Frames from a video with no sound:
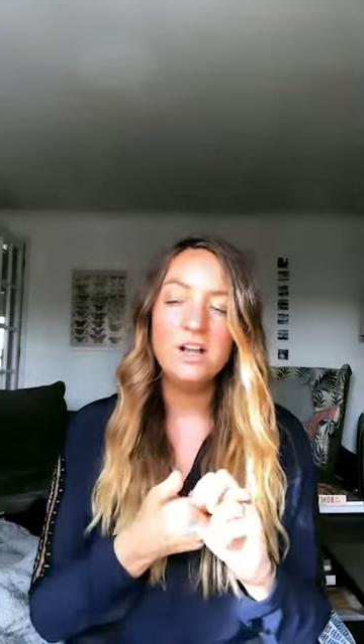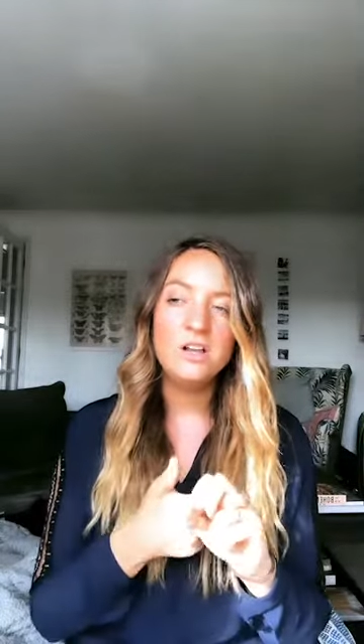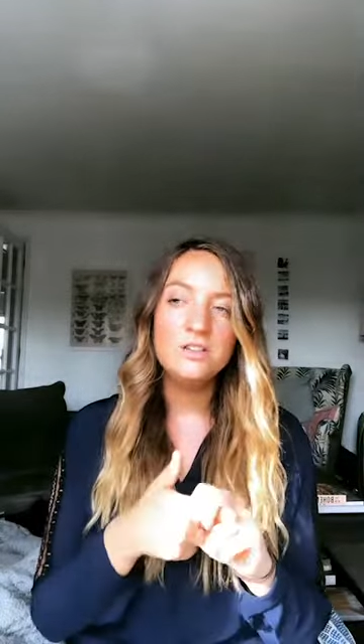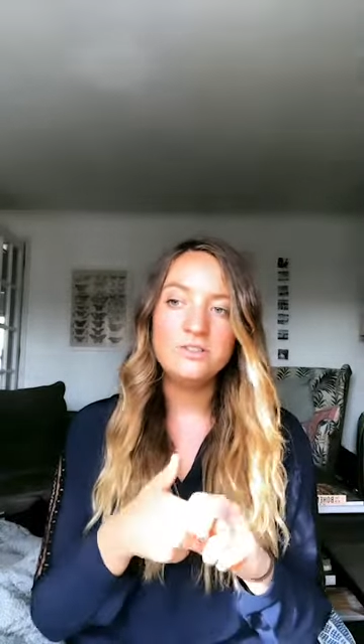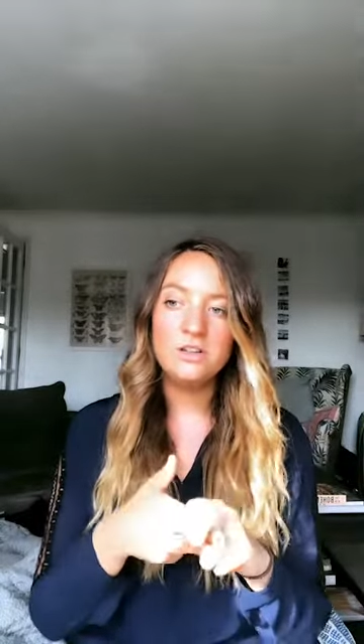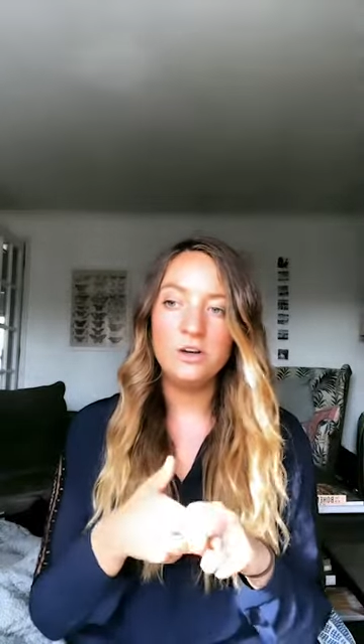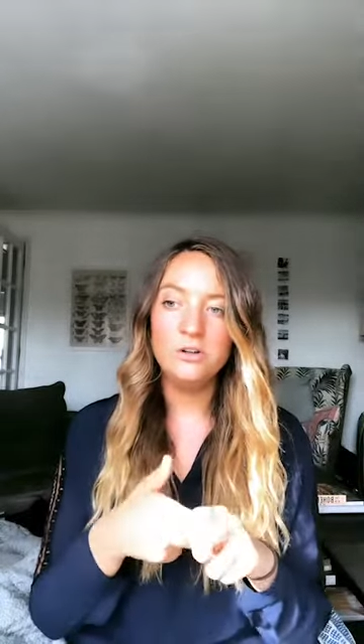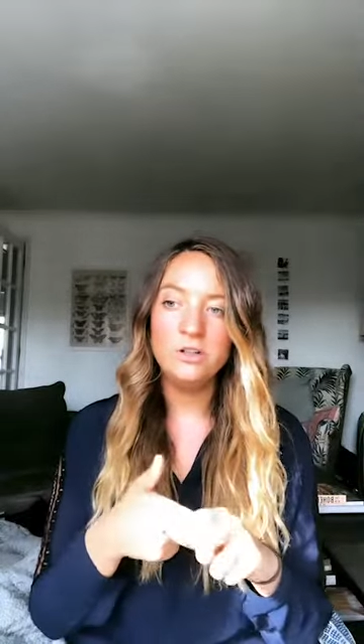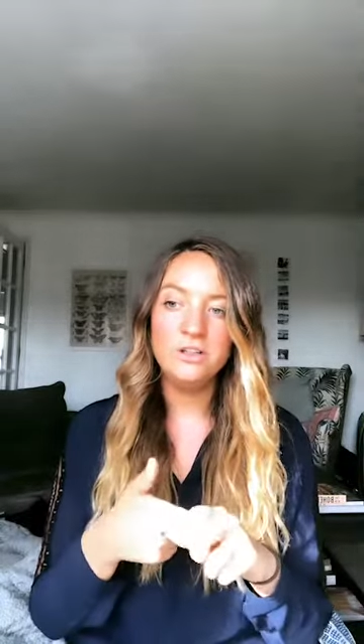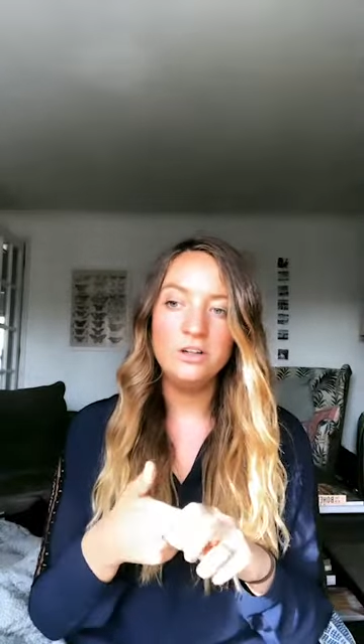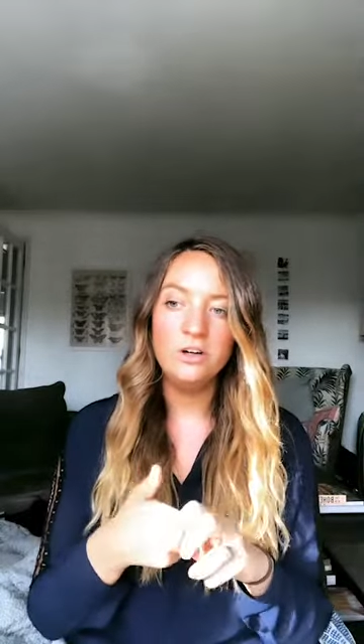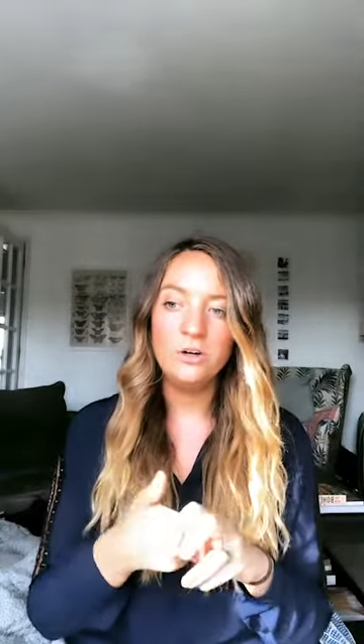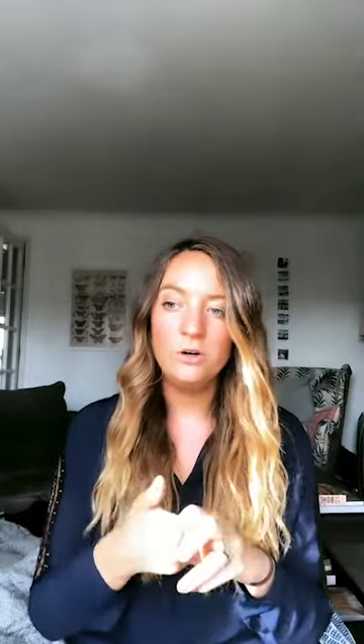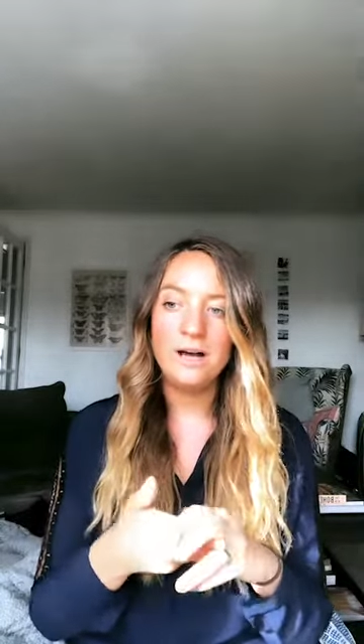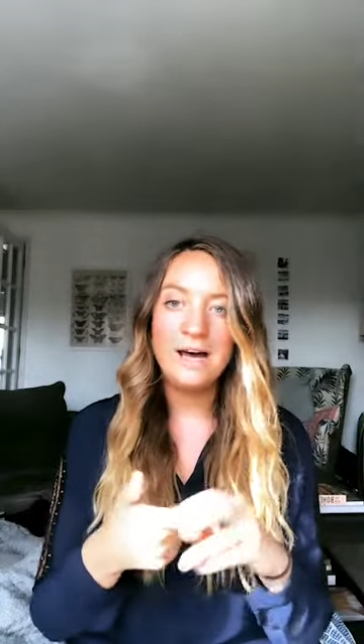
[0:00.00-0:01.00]
So,
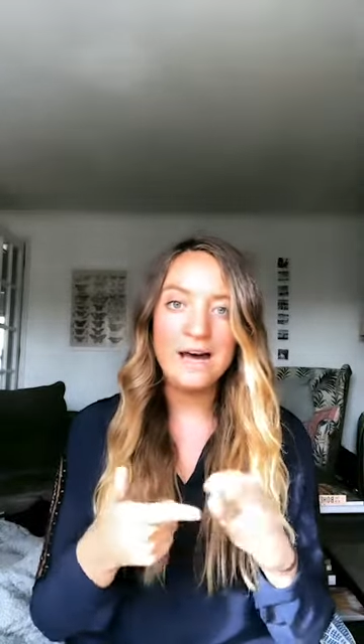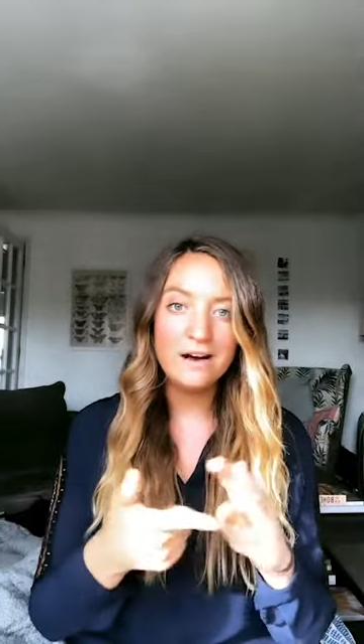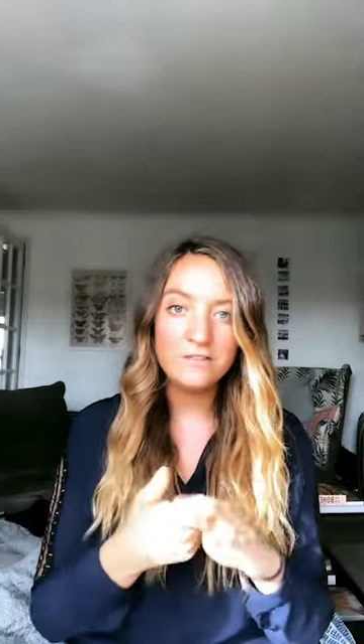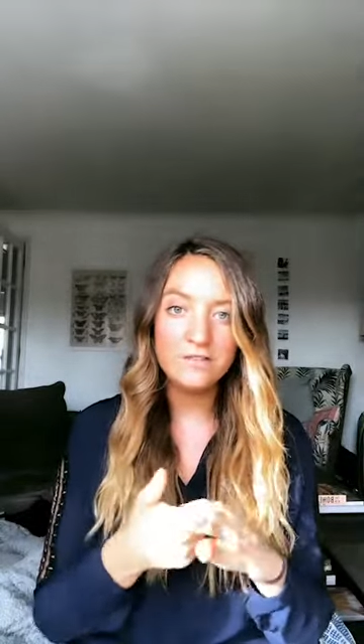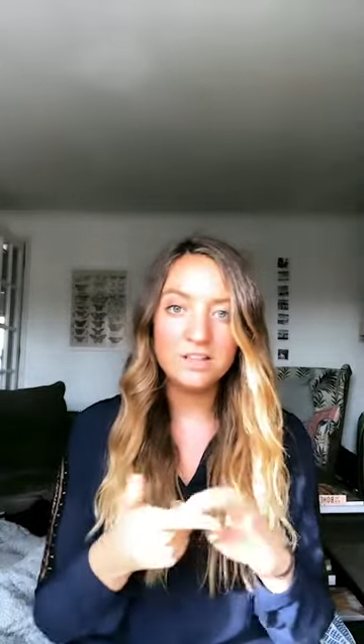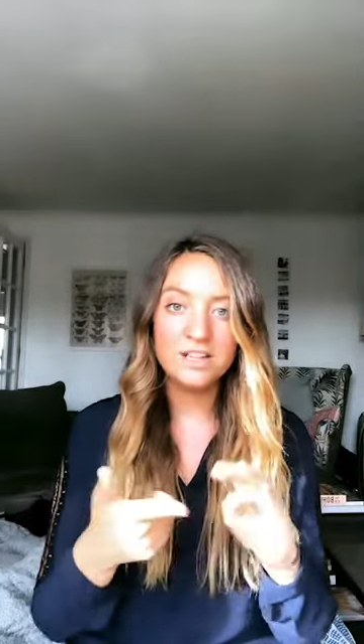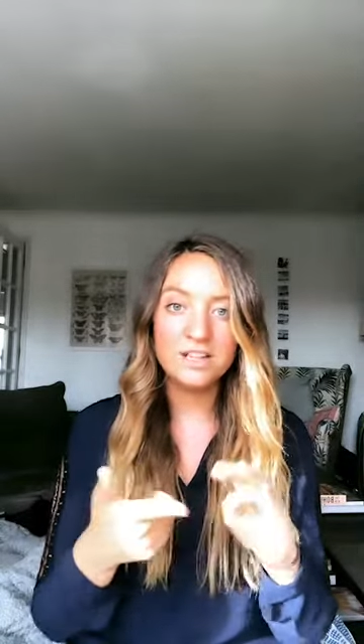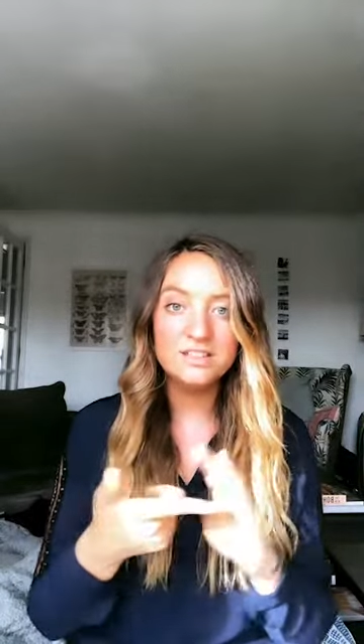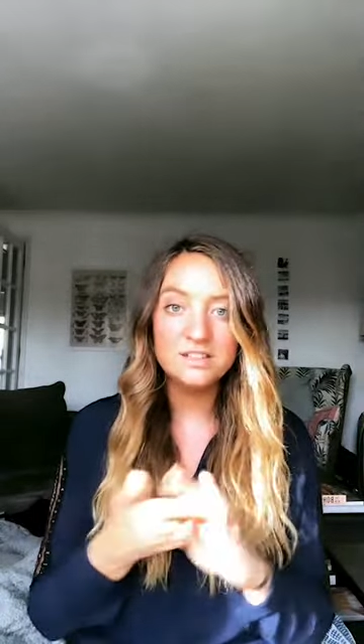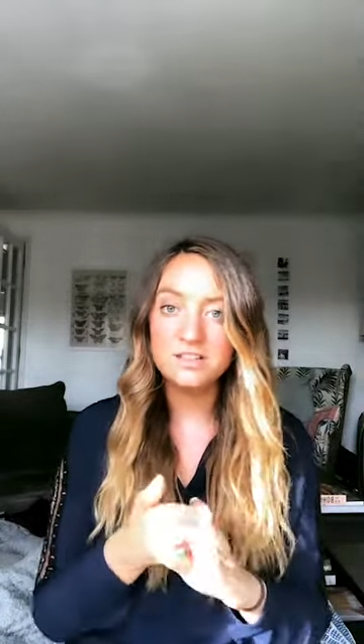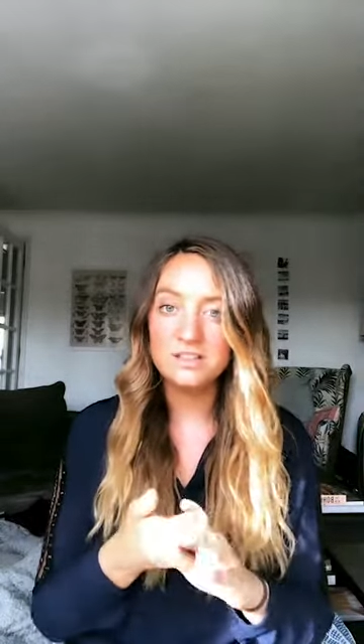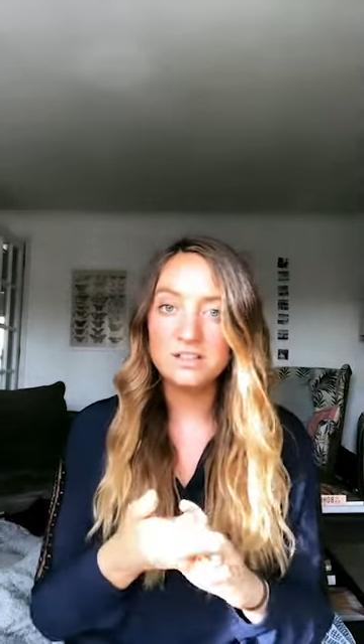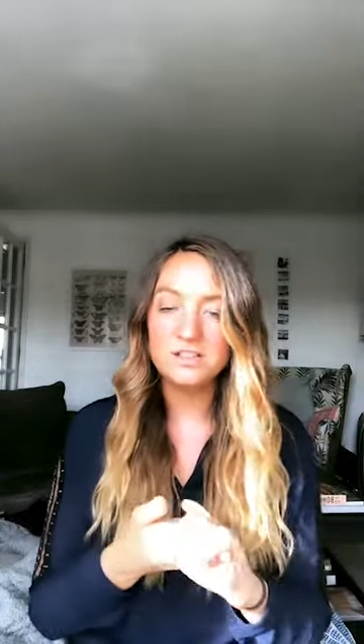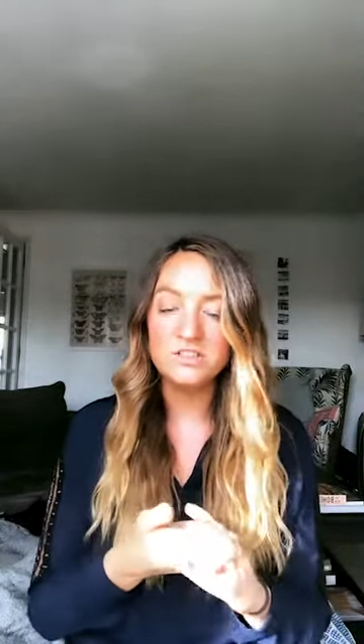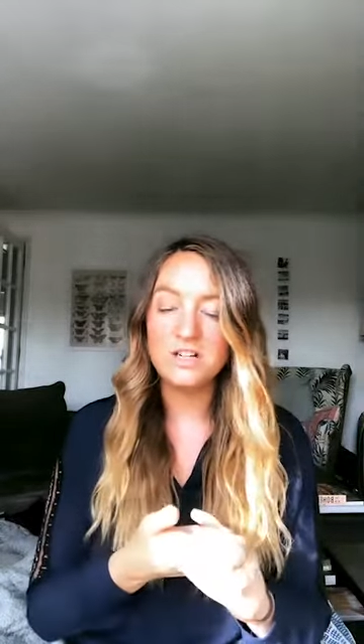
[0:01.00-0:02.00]
have a
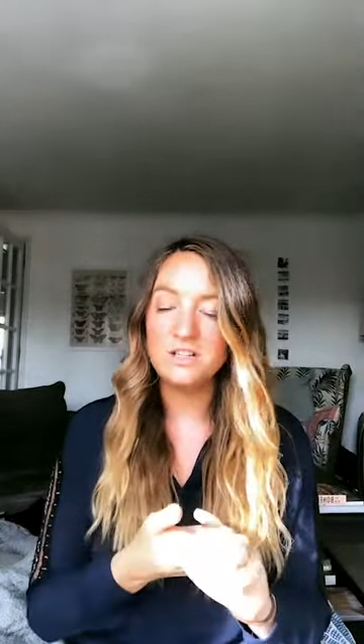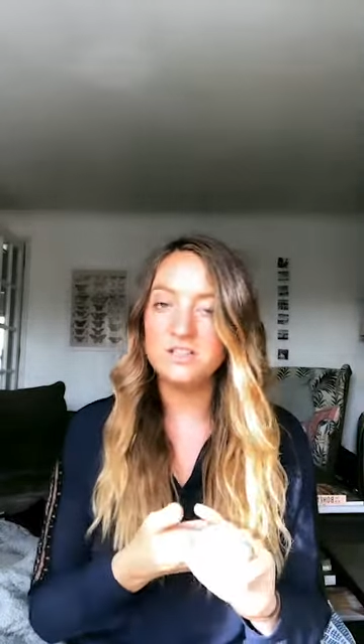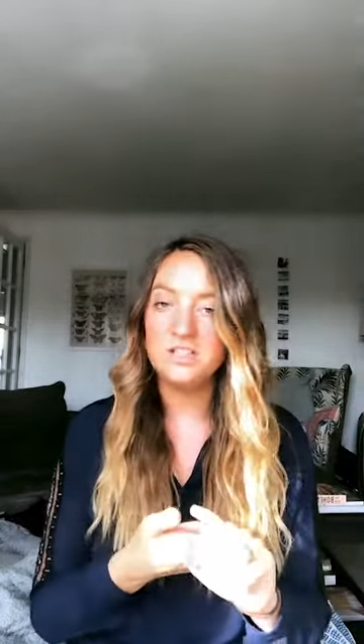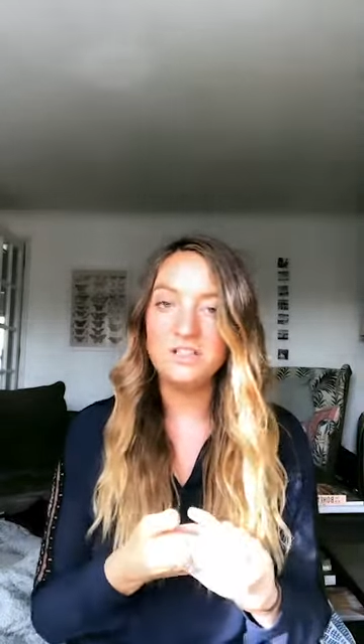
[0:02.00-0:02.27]
consistent strategy